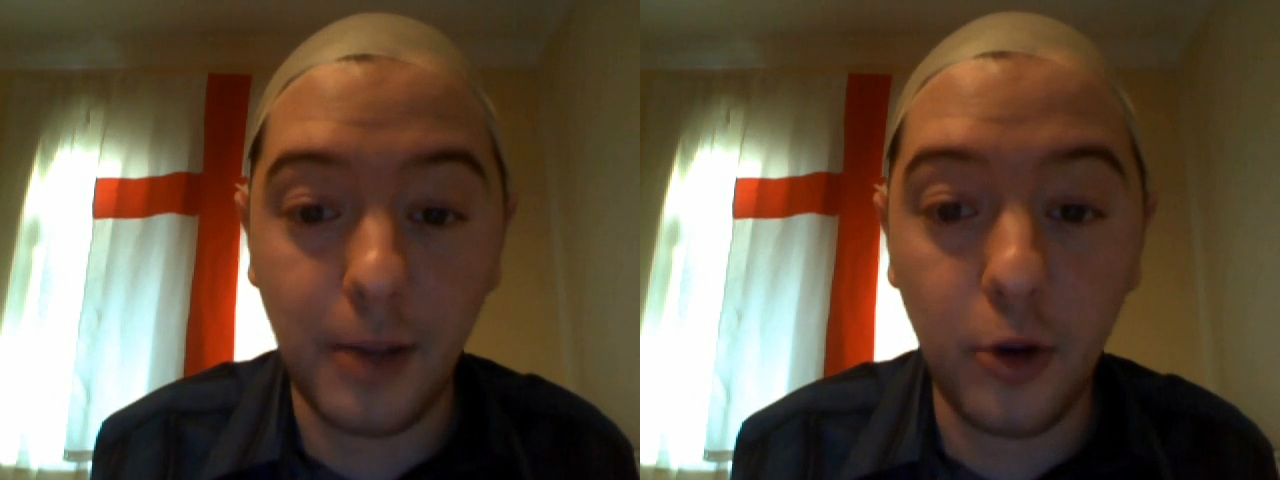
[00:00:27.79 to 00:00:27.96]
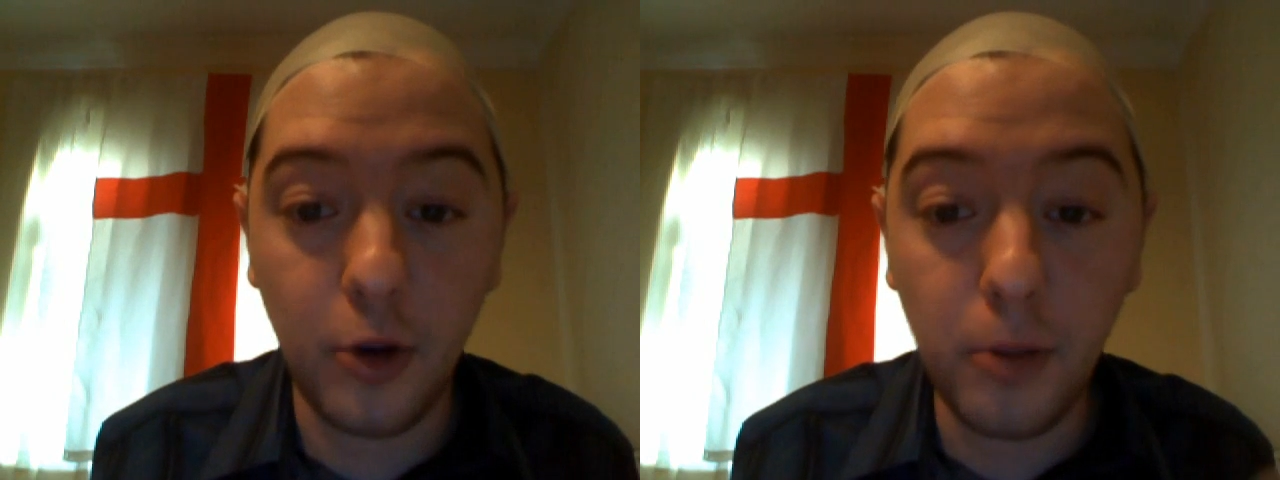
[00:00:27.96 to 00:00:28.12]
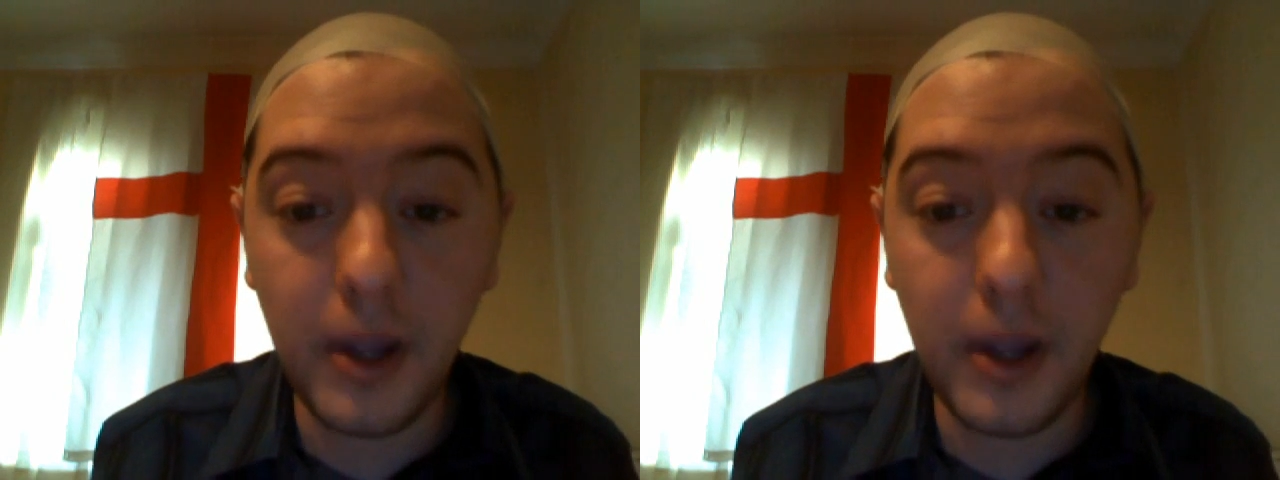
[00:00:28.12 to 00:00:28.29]
who
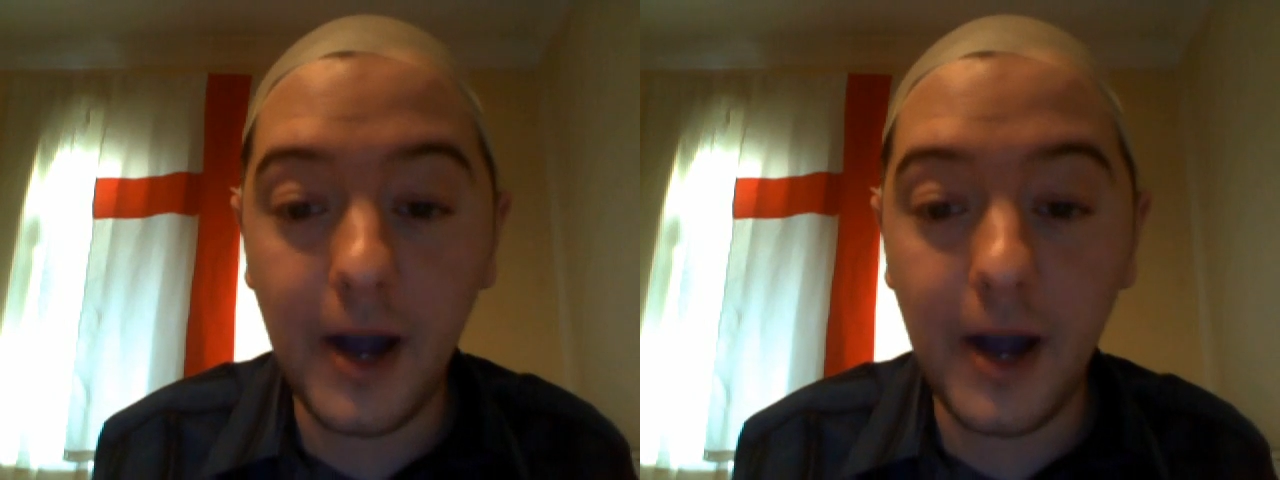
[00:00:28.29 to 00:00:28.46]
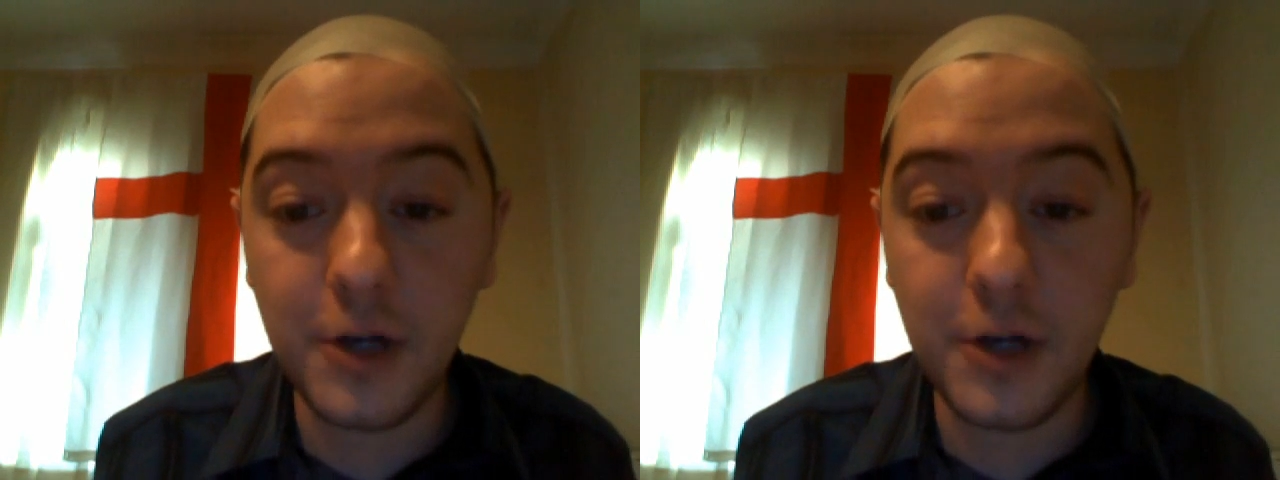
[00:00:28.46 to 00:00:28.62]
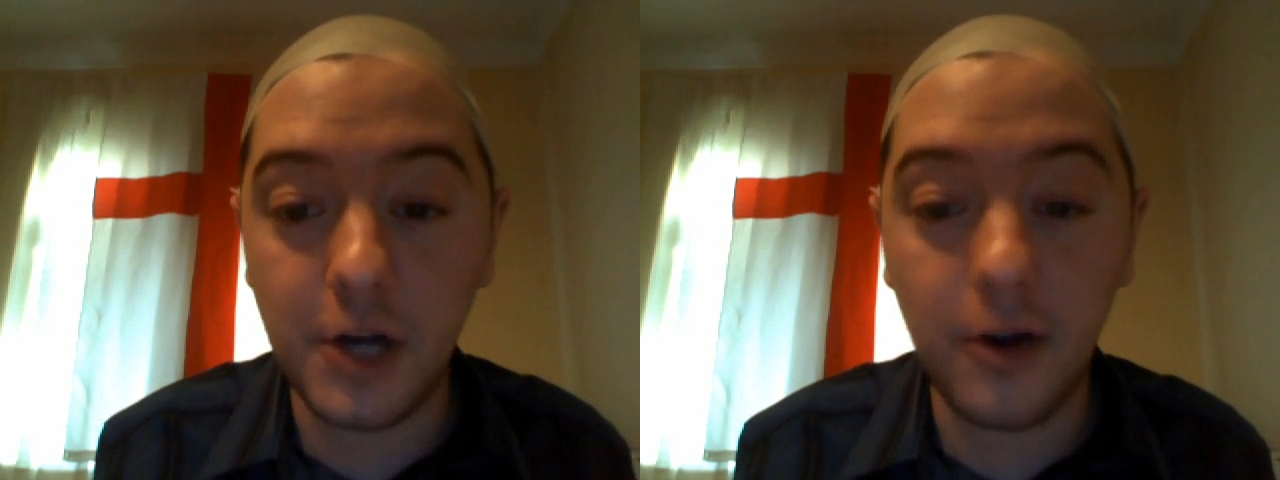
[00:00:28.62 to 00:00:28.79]
can beat
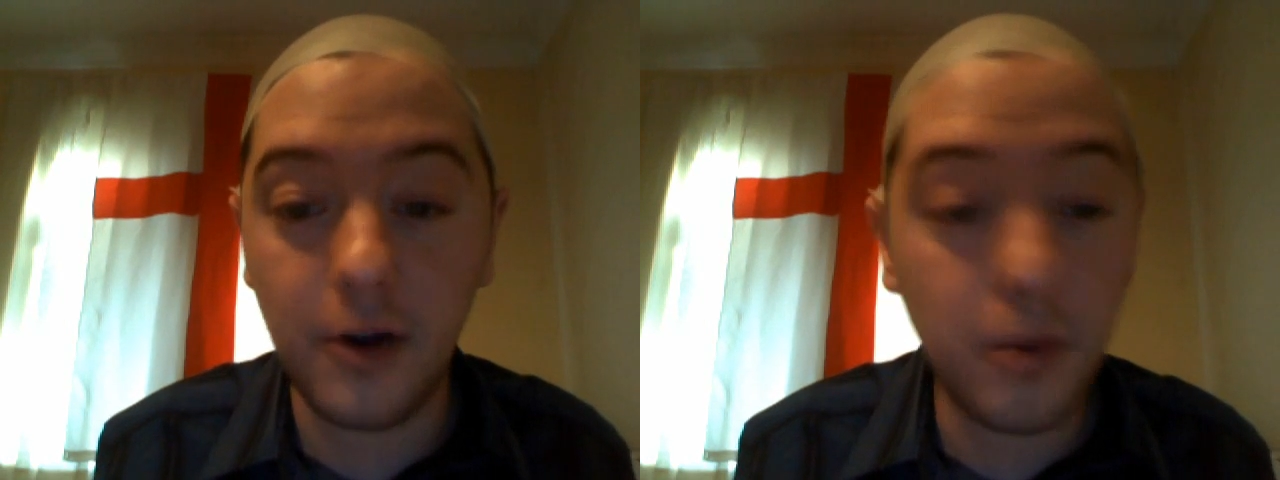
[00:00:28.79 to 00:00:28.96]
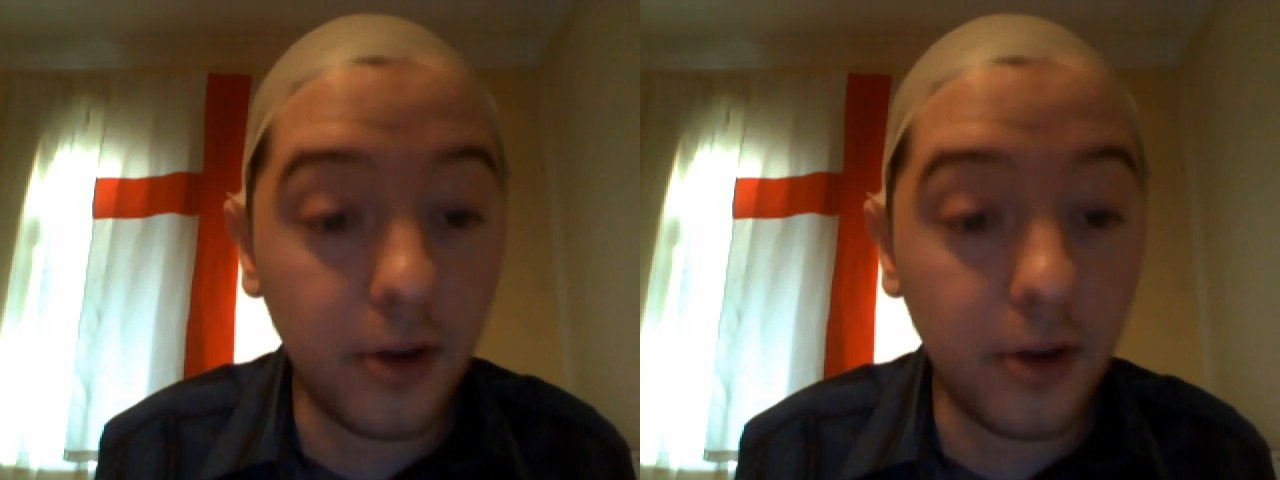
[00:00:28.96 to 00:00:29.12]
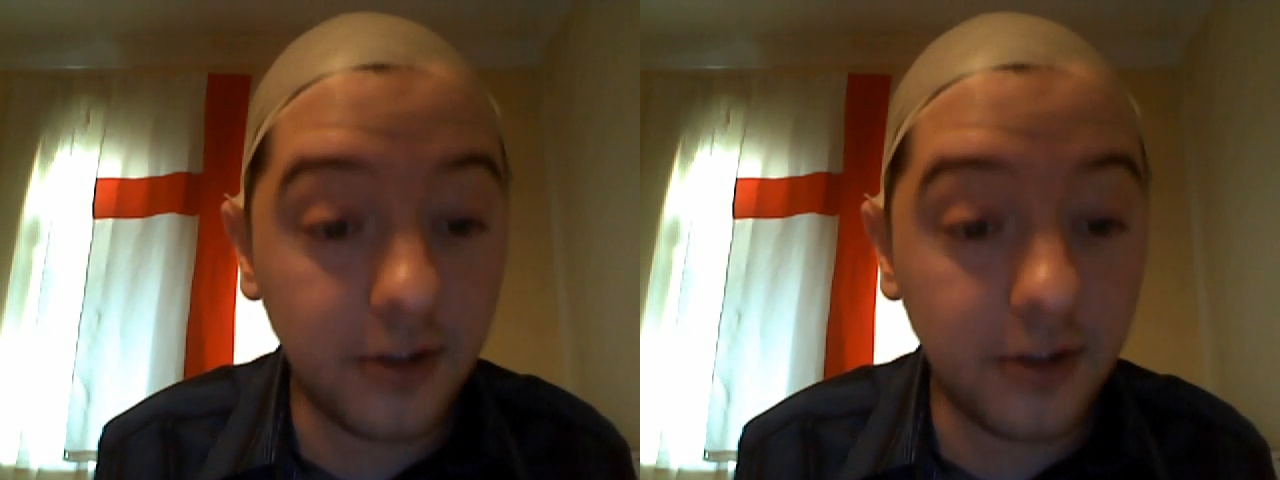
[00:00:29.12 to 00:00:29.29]
Algeria
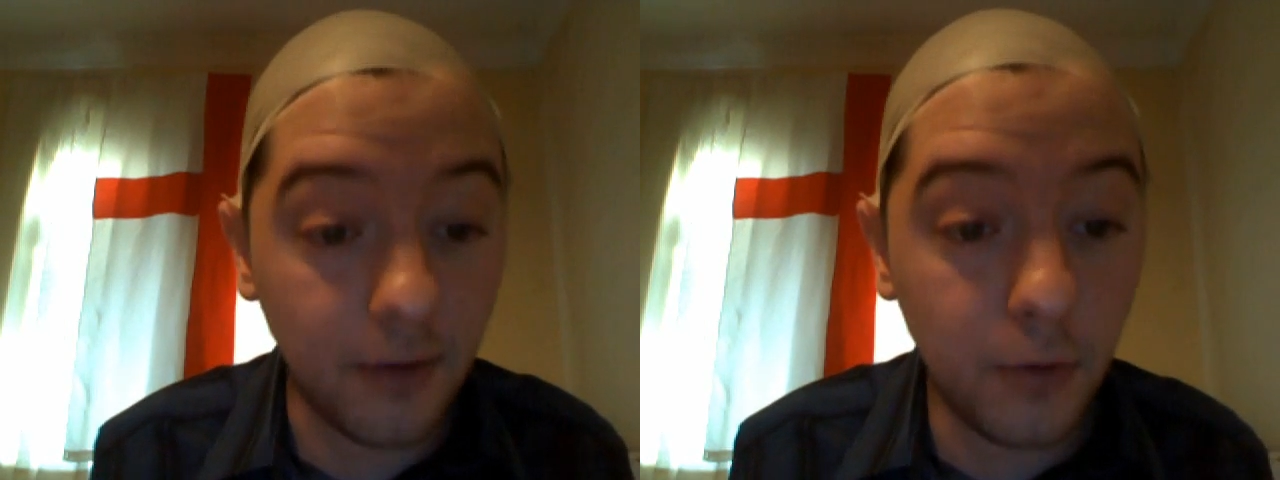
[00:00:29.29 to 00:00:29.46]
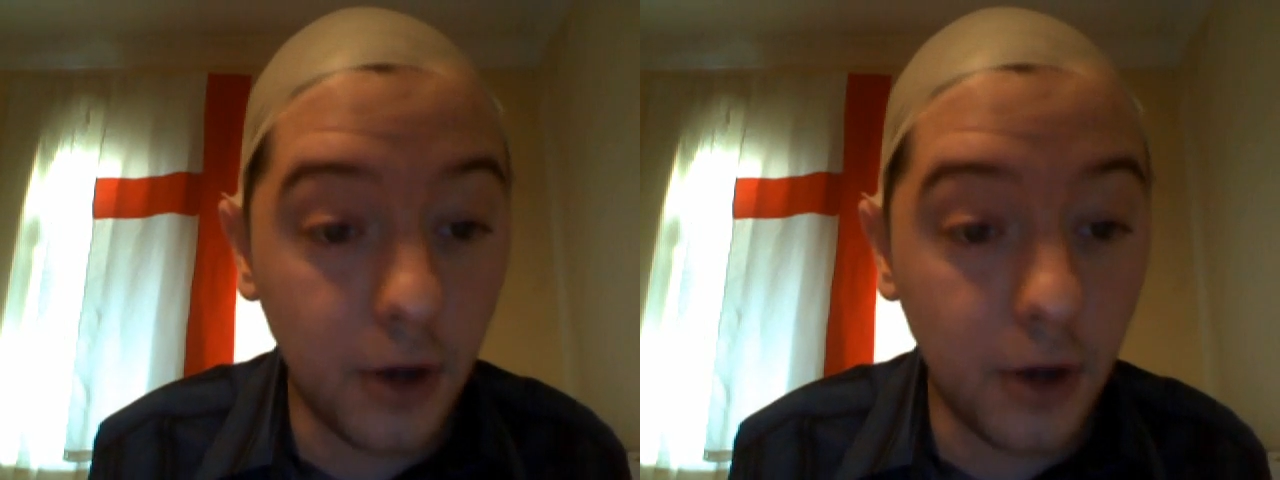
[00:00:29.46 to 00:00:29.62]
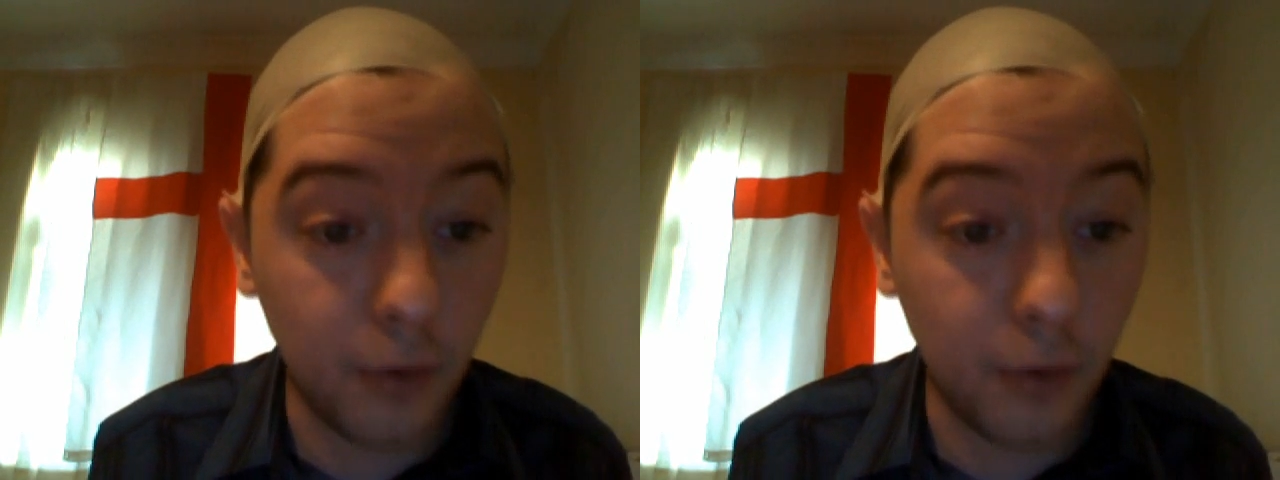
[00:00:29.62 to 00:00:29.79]
by several
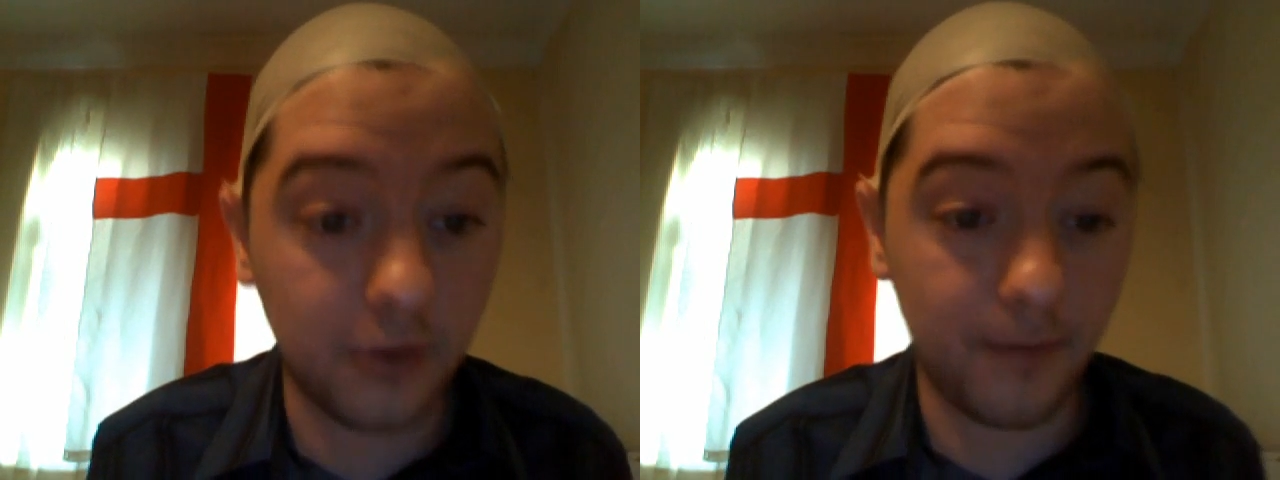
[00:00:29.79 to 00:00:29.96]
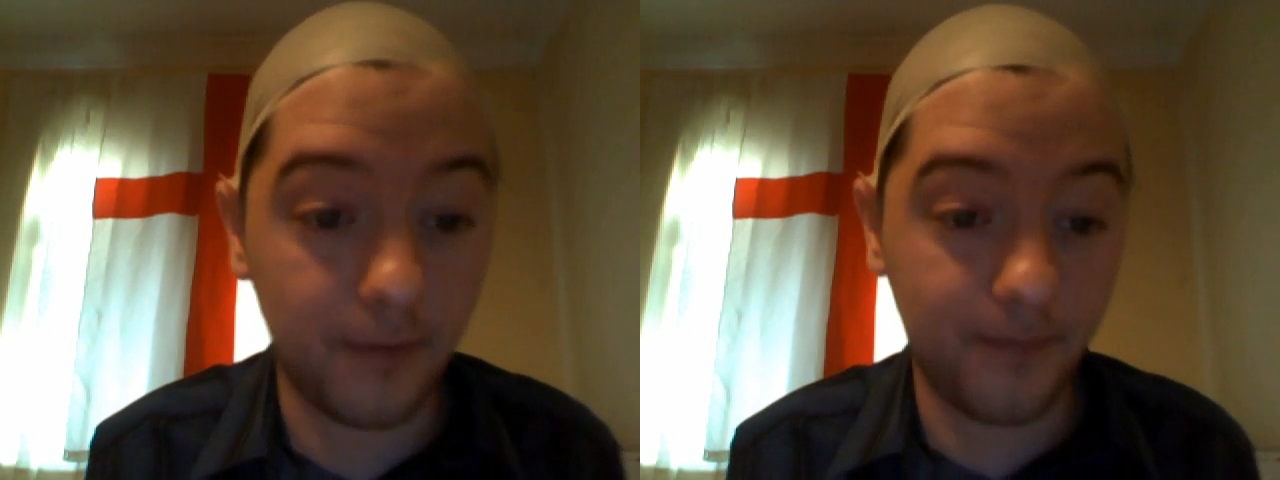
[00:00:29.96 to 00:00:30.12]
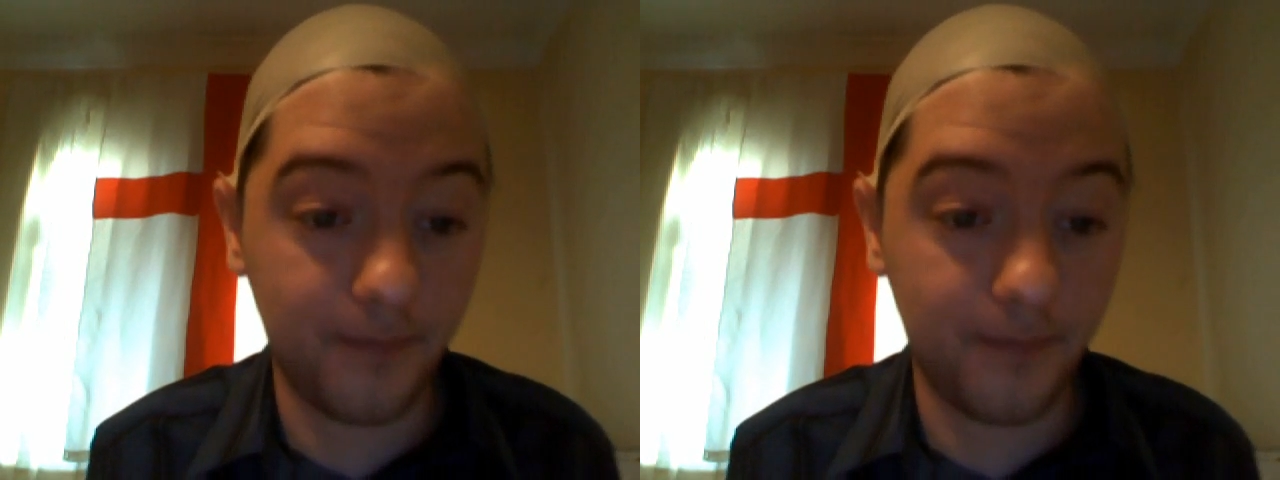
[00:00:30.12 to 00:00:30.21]
goals.